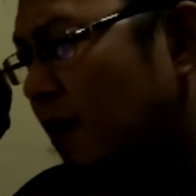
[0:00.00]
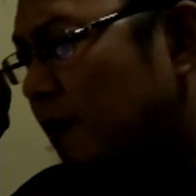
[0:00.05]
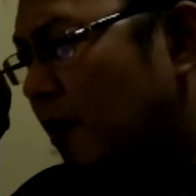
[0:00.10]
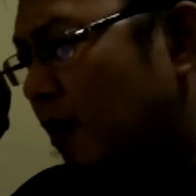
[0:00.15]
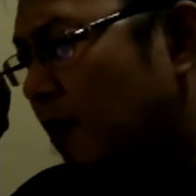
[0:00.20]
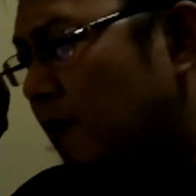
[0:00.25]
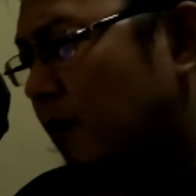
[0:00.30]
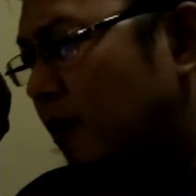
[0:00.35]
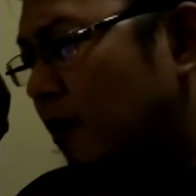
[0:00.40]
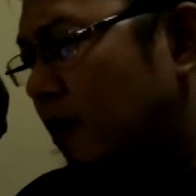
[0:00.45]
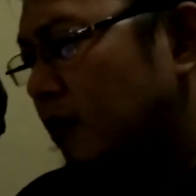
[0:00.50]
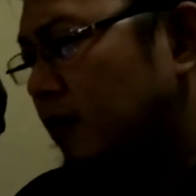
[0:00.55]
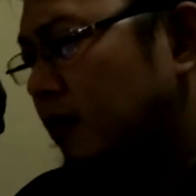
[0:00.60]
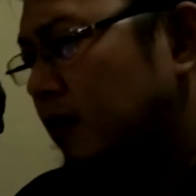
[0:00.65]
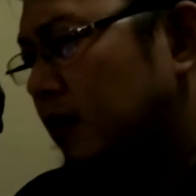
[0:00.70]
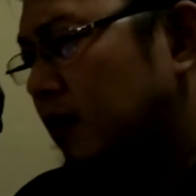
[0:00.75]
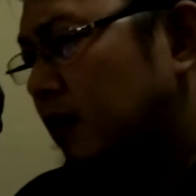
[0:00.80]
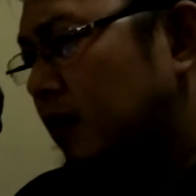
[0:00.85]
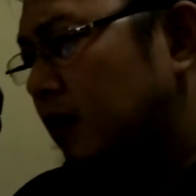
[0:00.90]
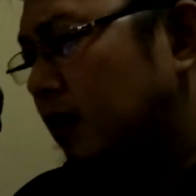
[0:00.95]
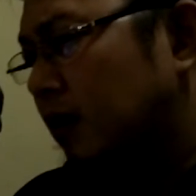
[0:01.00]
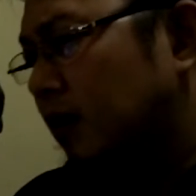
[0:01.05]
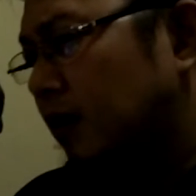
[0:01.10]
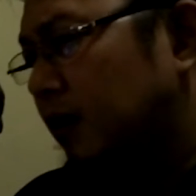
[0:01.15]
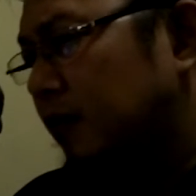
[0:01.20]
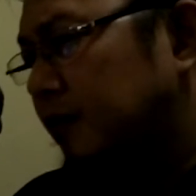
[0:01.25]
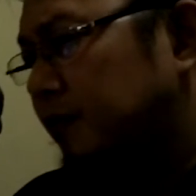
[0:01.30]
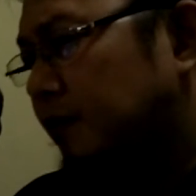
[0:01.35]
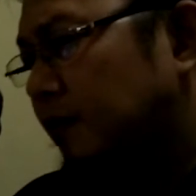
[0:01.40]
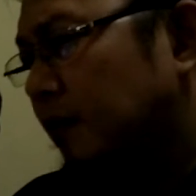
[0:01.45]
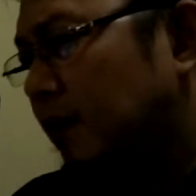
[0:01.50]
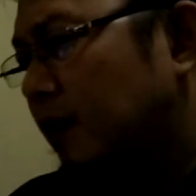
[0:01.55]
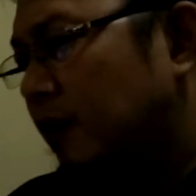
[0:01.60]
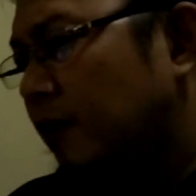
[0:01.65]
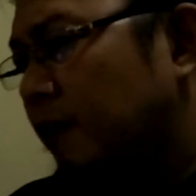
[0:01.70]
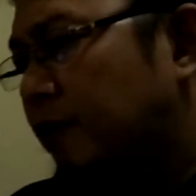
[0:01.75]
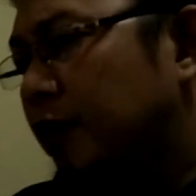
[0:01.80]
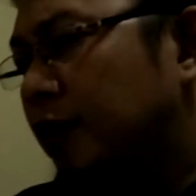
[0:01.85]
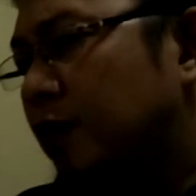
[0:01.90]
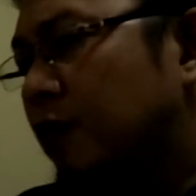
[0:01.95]
Per plant,
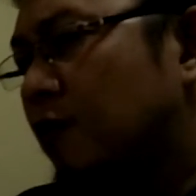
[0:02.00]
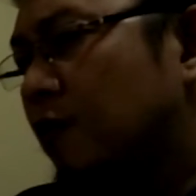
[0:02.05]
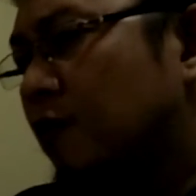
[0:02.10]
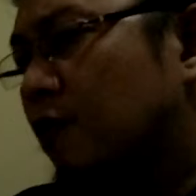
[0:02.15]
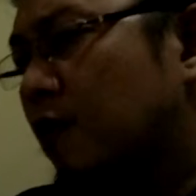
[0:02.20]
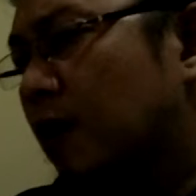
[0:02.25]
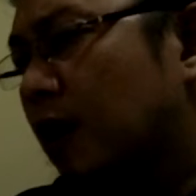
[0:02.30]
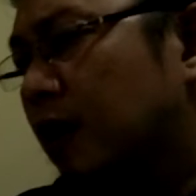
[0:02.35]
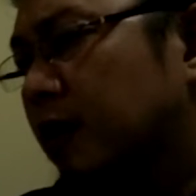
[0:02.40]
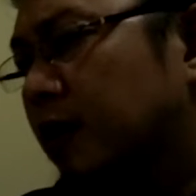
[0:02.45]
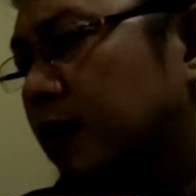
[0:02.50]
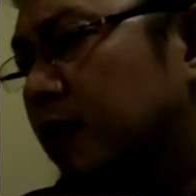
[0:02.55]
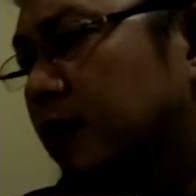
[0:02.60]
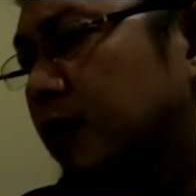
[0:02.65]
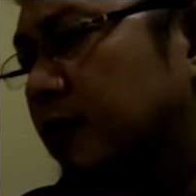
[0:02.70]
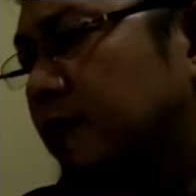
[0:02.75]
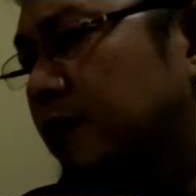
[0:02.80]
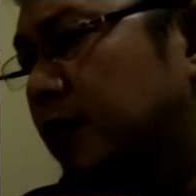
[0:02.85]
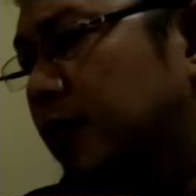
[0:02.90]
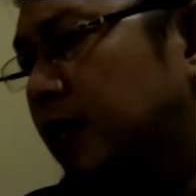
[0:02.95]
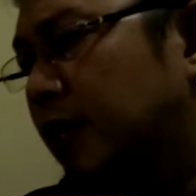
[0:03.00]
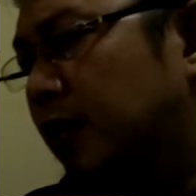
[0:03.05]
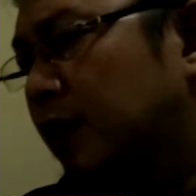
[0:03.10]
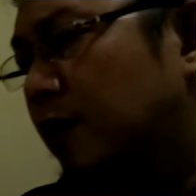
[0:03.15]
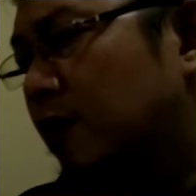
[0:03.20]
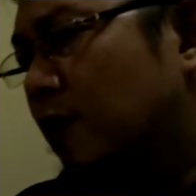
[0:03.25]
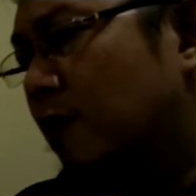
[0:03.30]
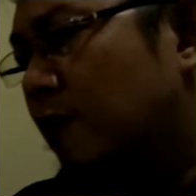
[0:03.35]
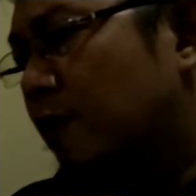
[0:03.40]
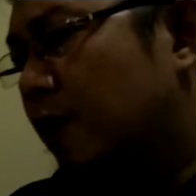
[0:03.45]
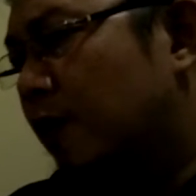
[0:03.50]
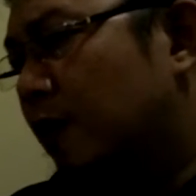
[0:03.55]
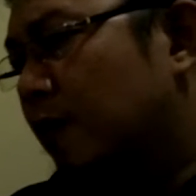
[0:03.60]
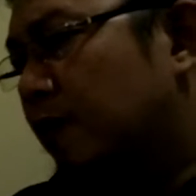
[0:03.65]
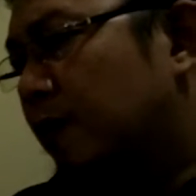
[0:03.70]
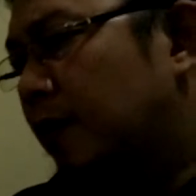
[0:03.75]
figure 1, the mini hydropower